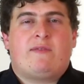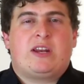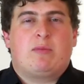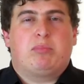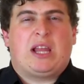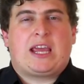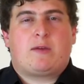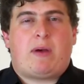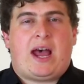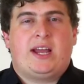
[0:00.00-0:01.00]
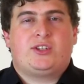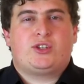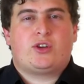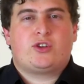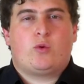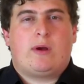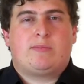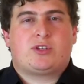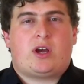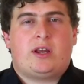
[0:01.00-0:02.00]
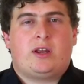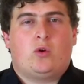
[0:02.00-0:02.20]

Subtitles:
any blank pages on your website